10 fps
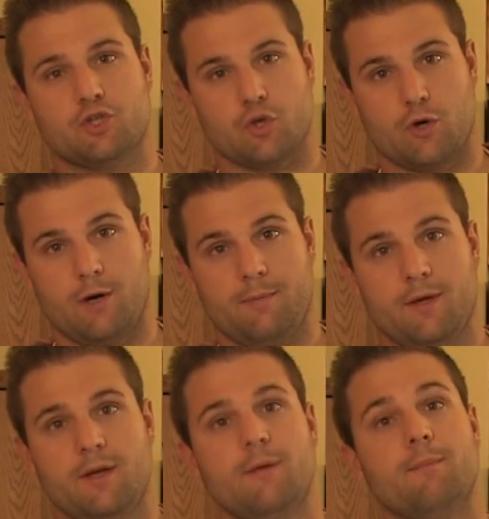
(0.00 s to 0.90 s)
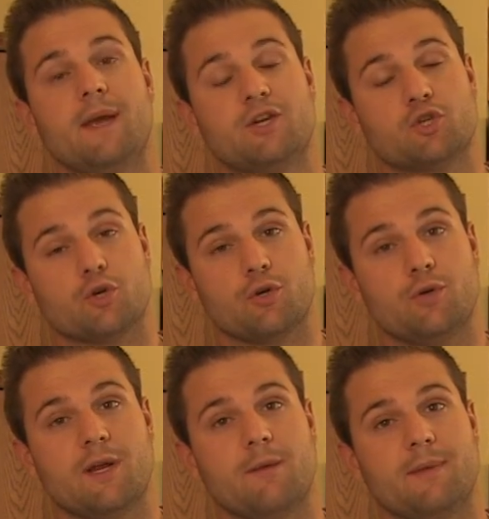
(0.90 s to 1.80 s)
syrup. Make sure you
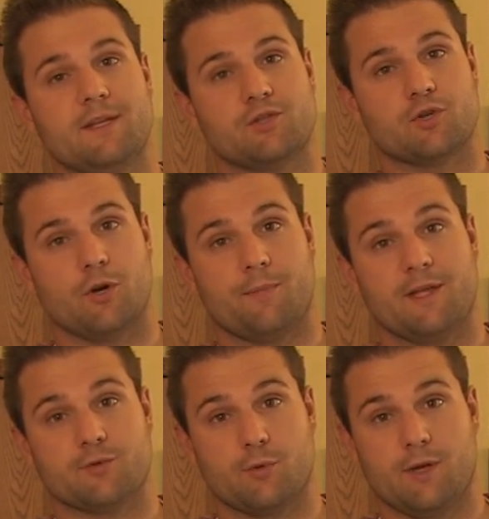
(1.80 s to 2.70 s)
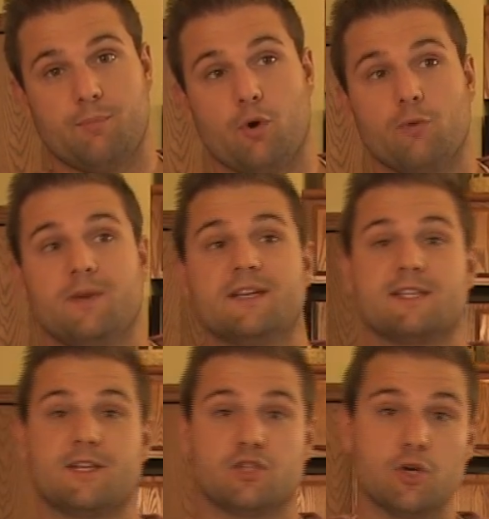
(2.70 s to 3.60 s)
get them in syrup. That's really important because
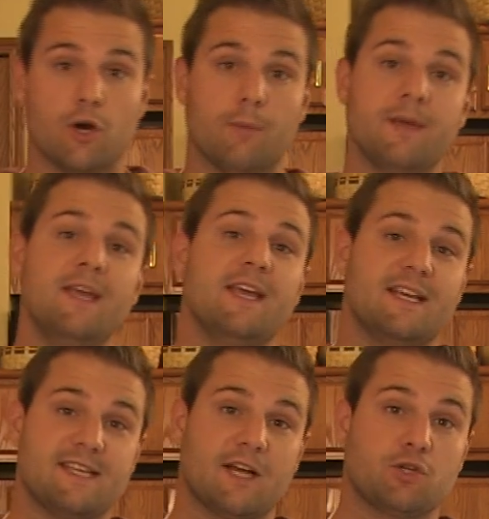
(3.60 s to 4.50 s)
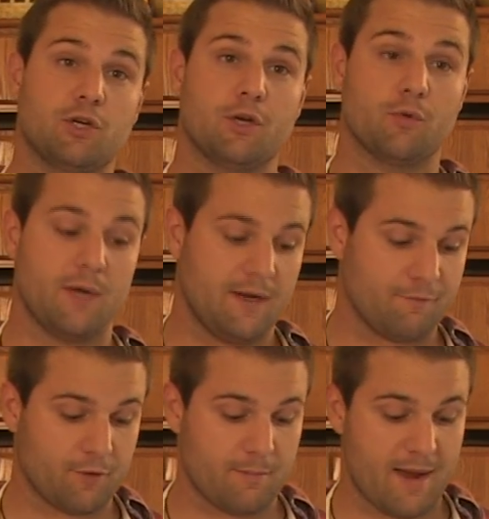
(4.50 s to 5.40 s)
that syrup is actually an
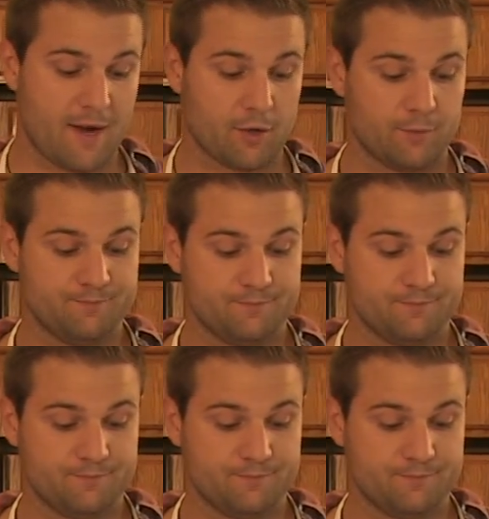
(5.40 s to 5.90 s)
ingredient for the batter.